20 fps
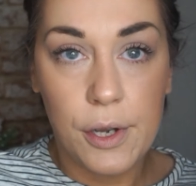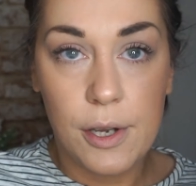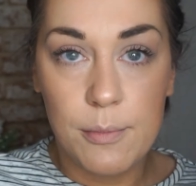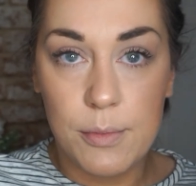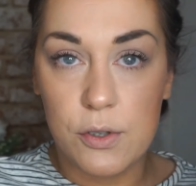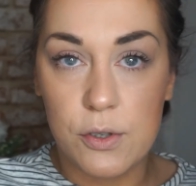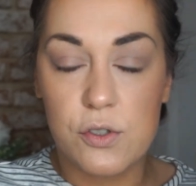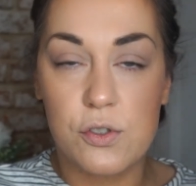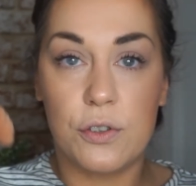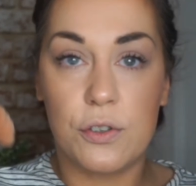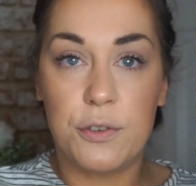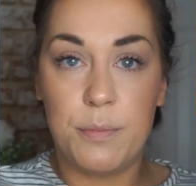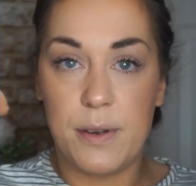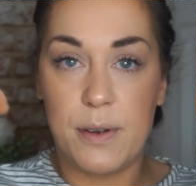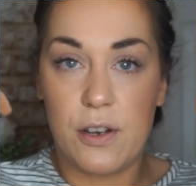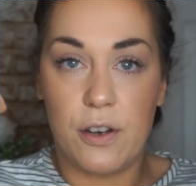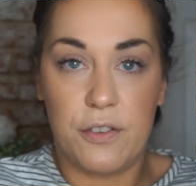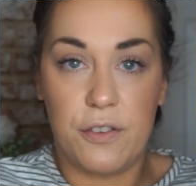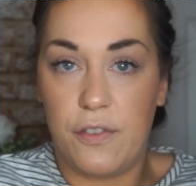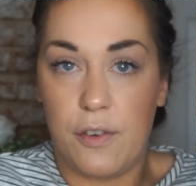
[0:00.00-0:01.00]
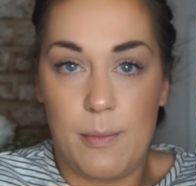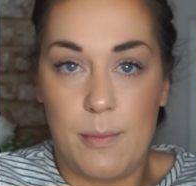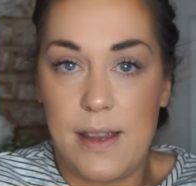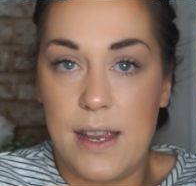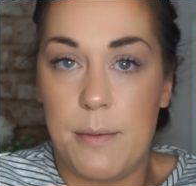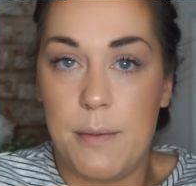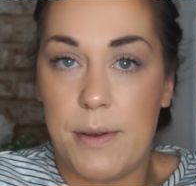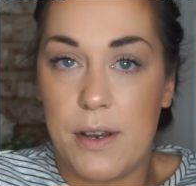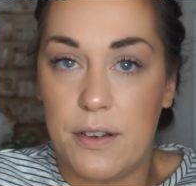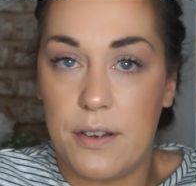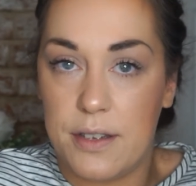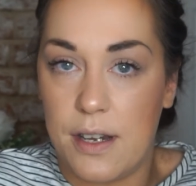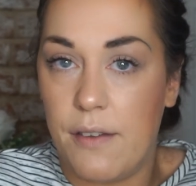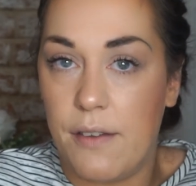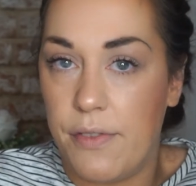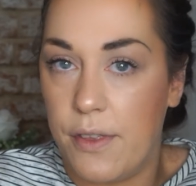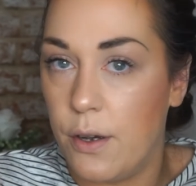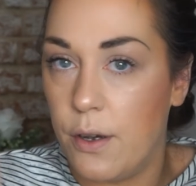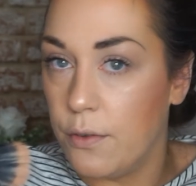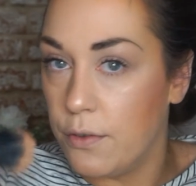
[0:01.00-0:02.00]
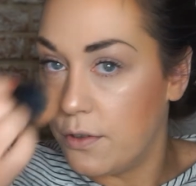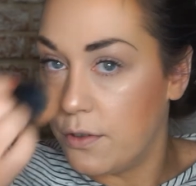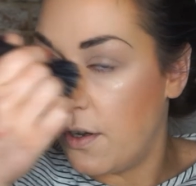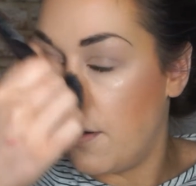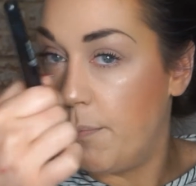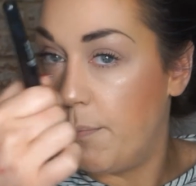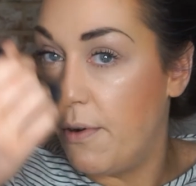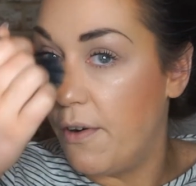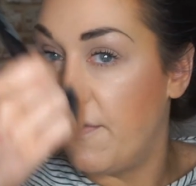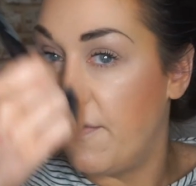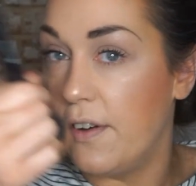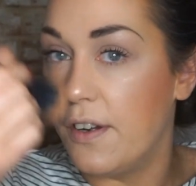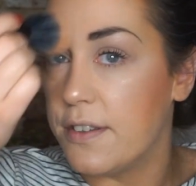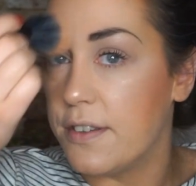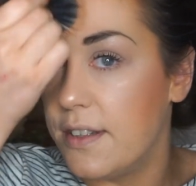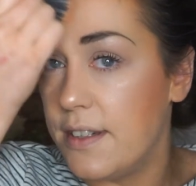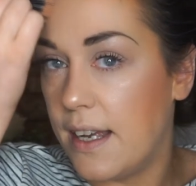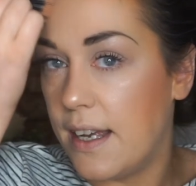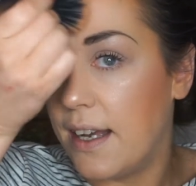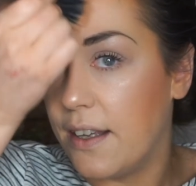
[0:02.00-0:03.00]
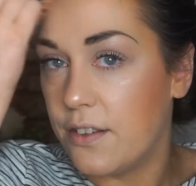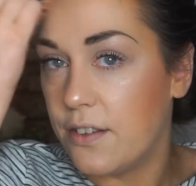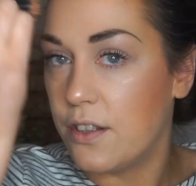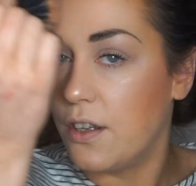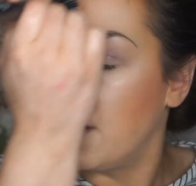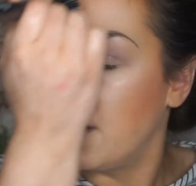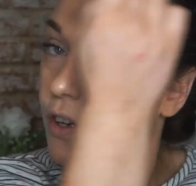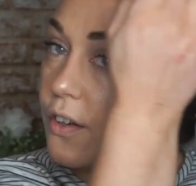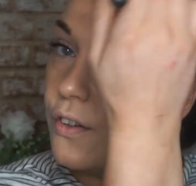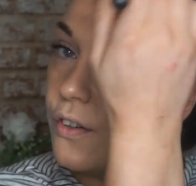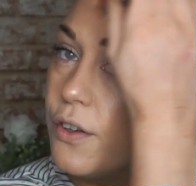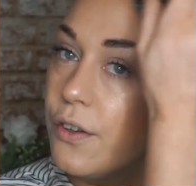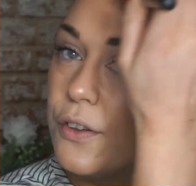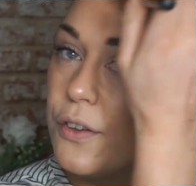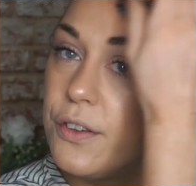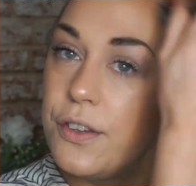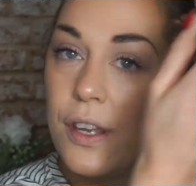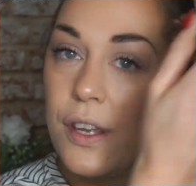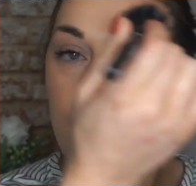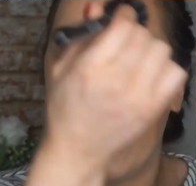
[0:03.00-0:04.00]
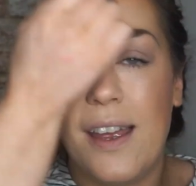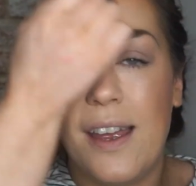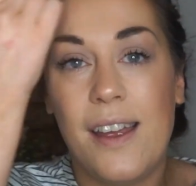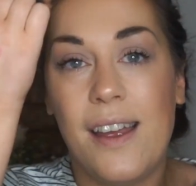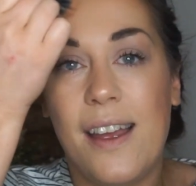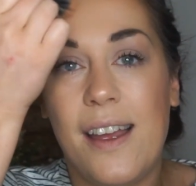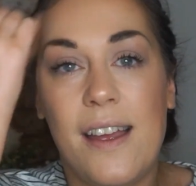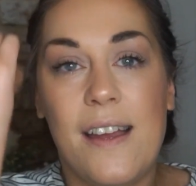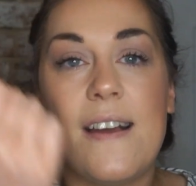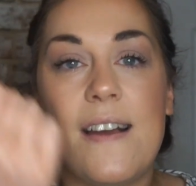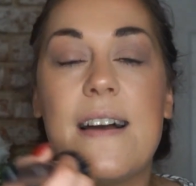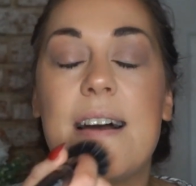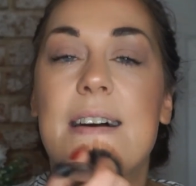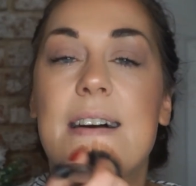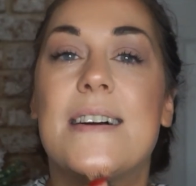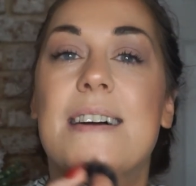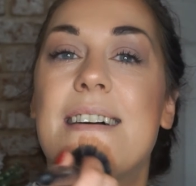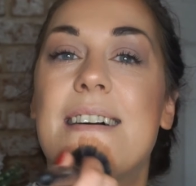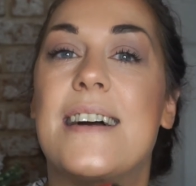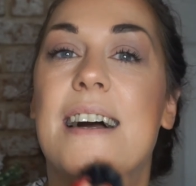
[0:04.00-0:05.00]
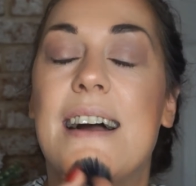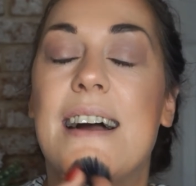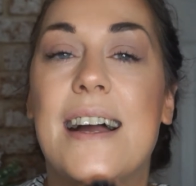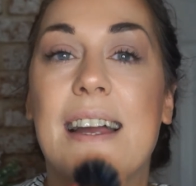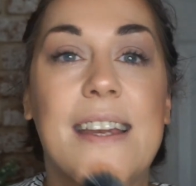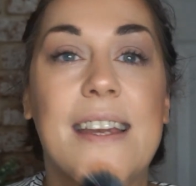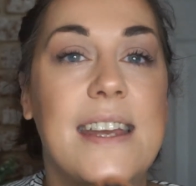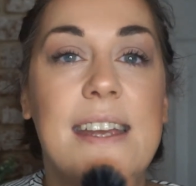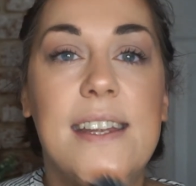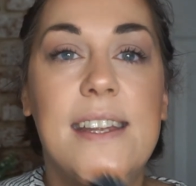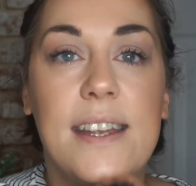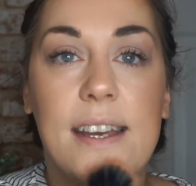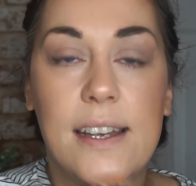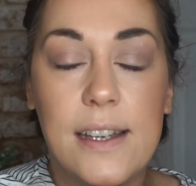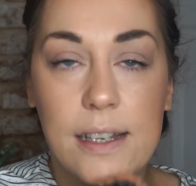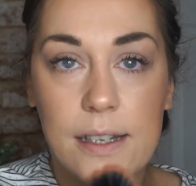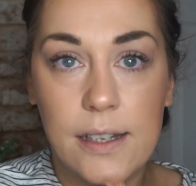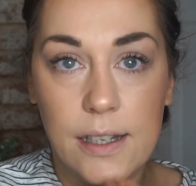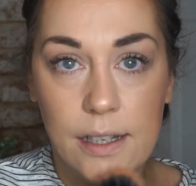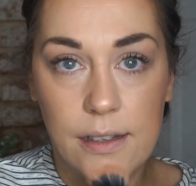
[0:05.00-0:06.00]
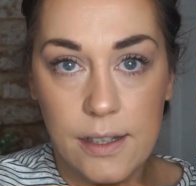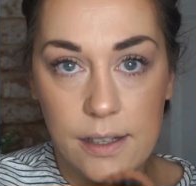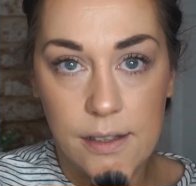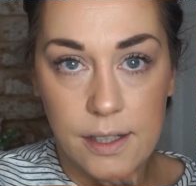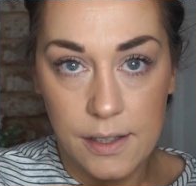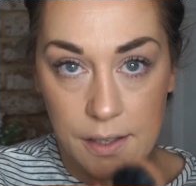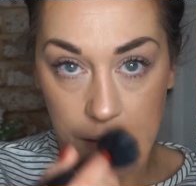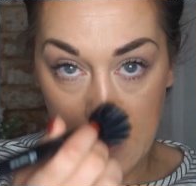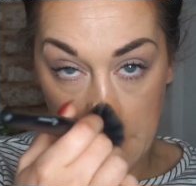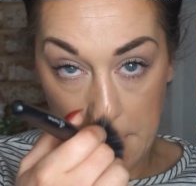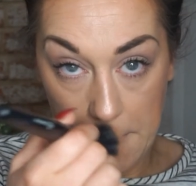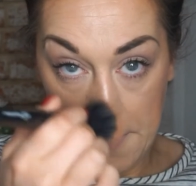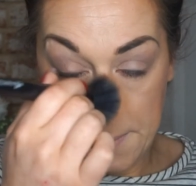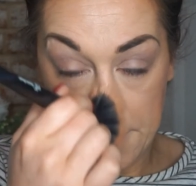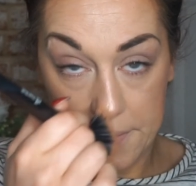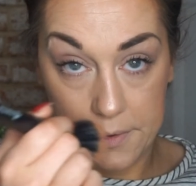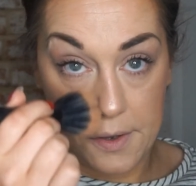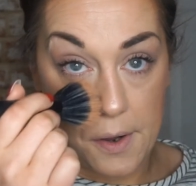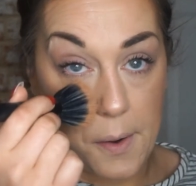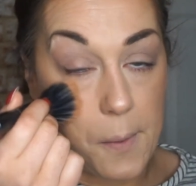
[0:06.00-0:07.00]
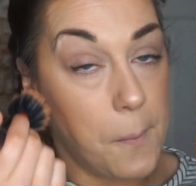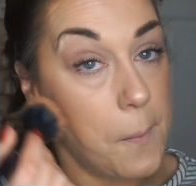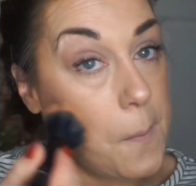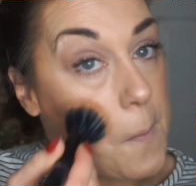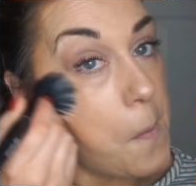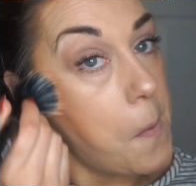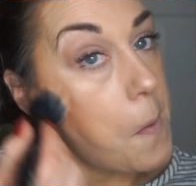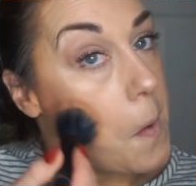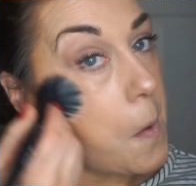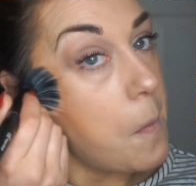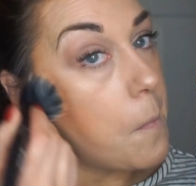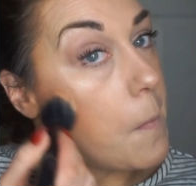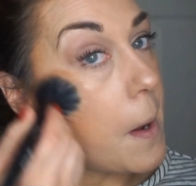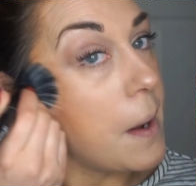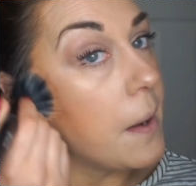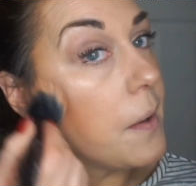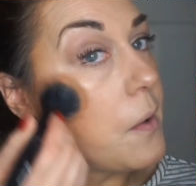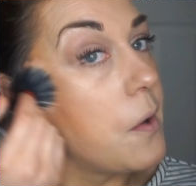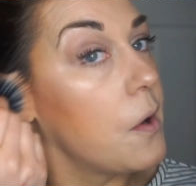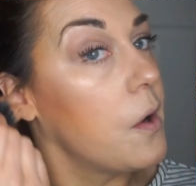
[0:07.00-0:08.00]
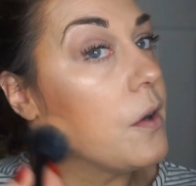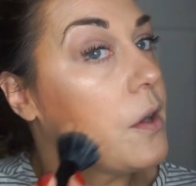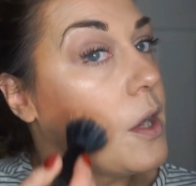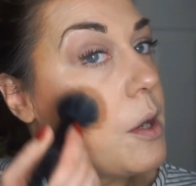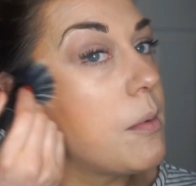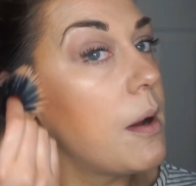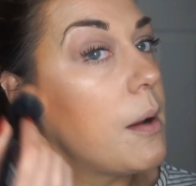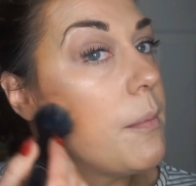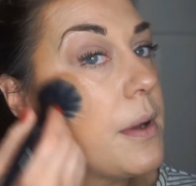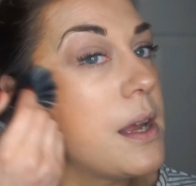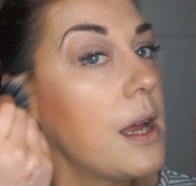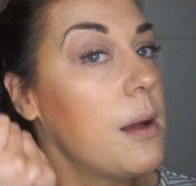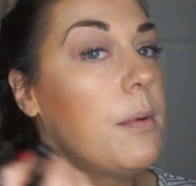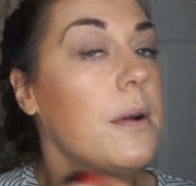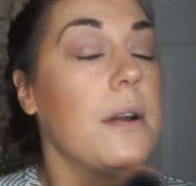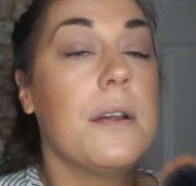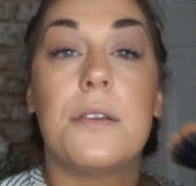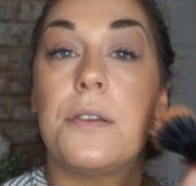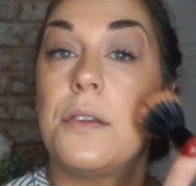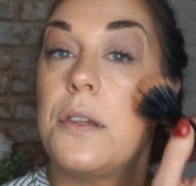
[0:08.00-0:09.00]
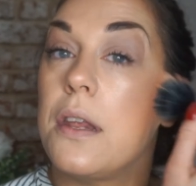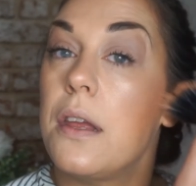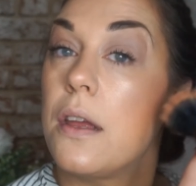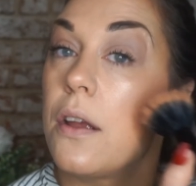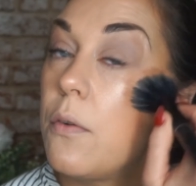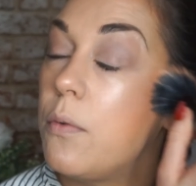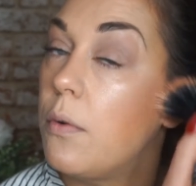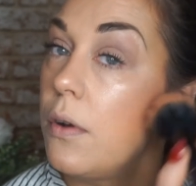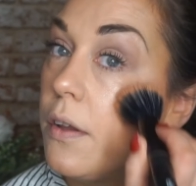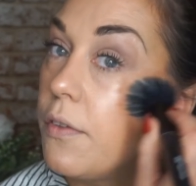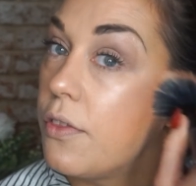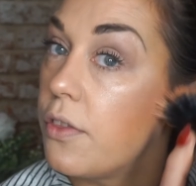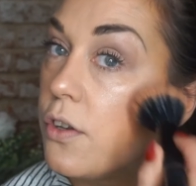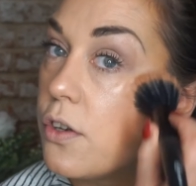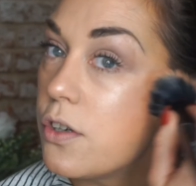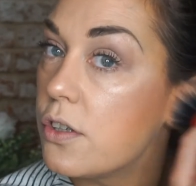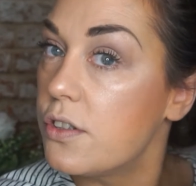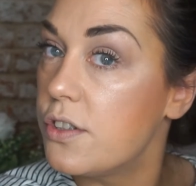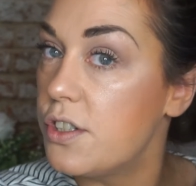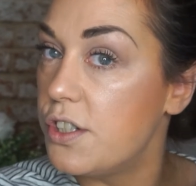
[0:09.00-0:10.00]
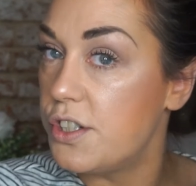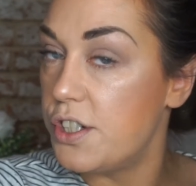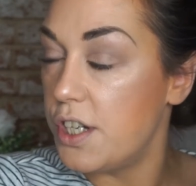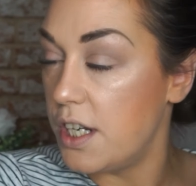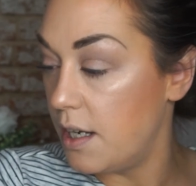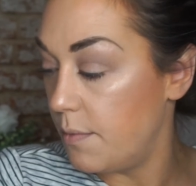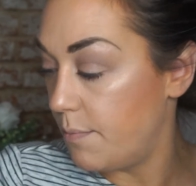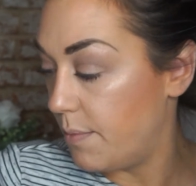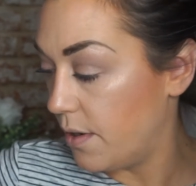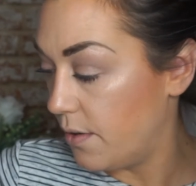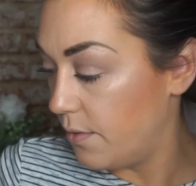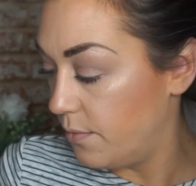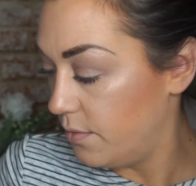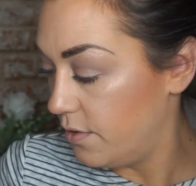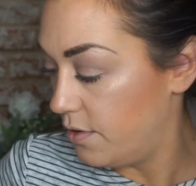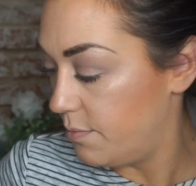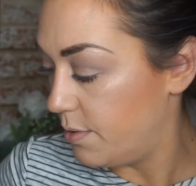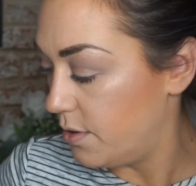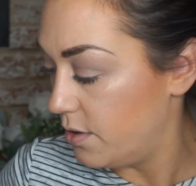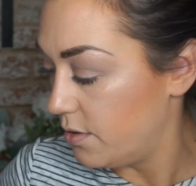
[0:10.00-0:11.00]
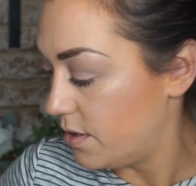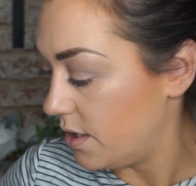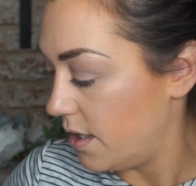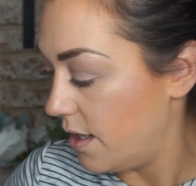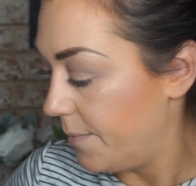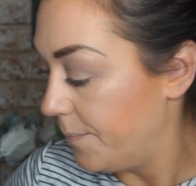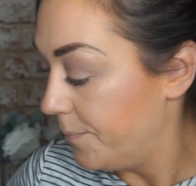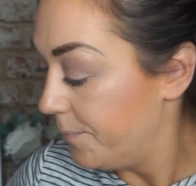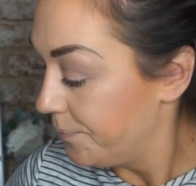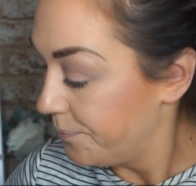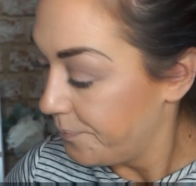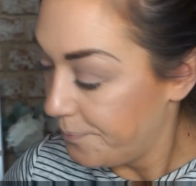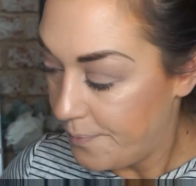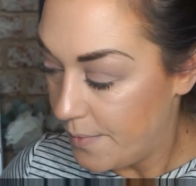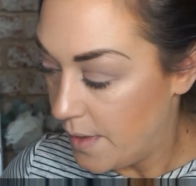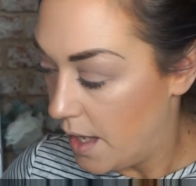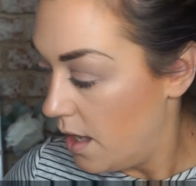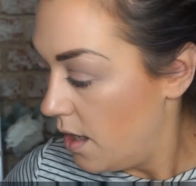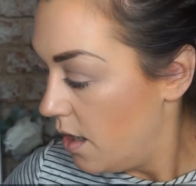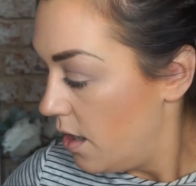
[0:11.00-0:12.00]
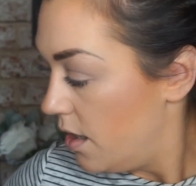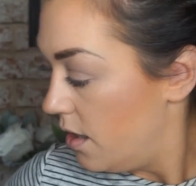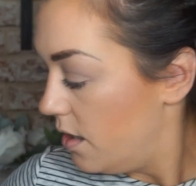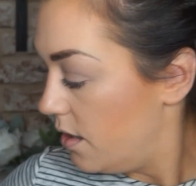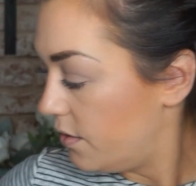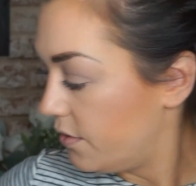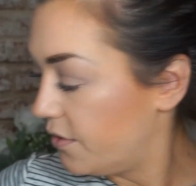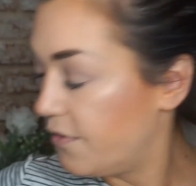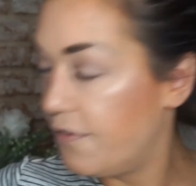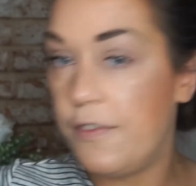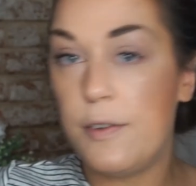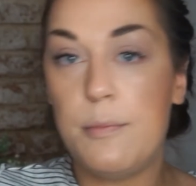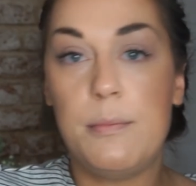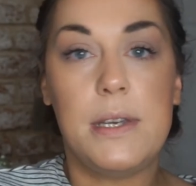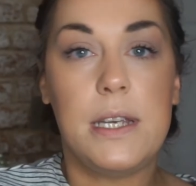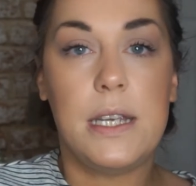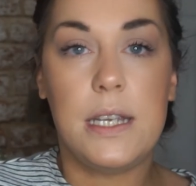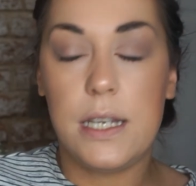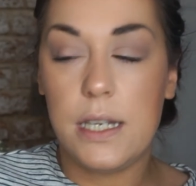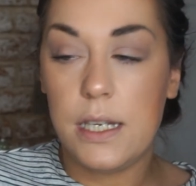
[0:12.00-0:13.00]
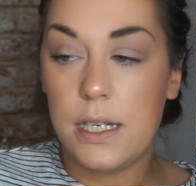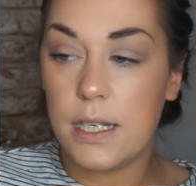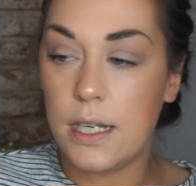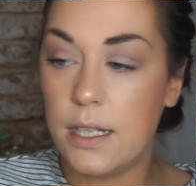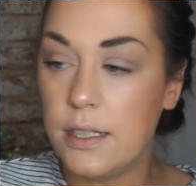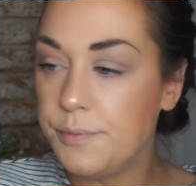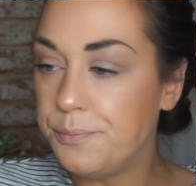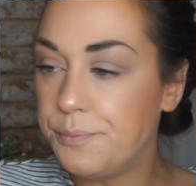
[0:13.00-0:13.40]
but just because for me, because I have those sort of puffiness and dark circles, I need it. So you might not, you might be able to stick with just your cheekbones, but not for me.